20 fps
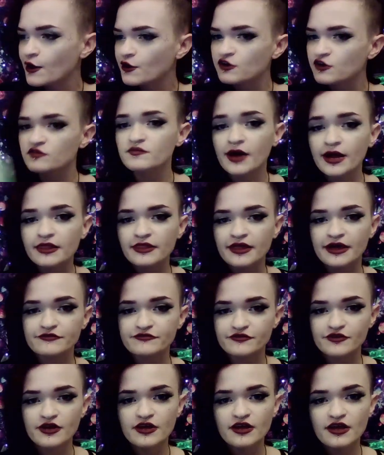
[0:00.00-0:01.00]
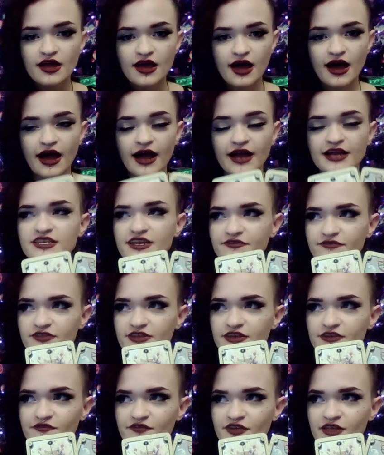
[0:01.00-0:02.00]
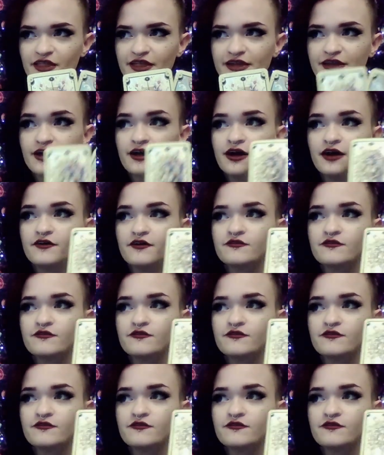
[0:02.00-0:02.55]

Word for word: out of my life. I definitely feel like,